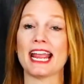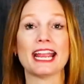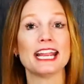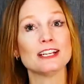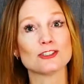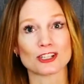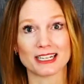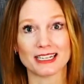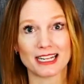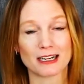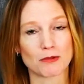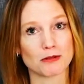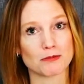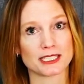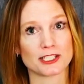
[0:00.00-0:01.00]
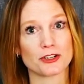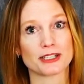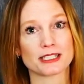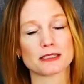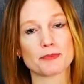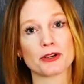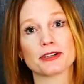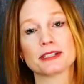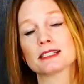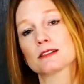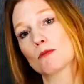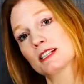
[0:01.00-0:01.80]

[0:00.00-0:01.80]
agent and what was your experience?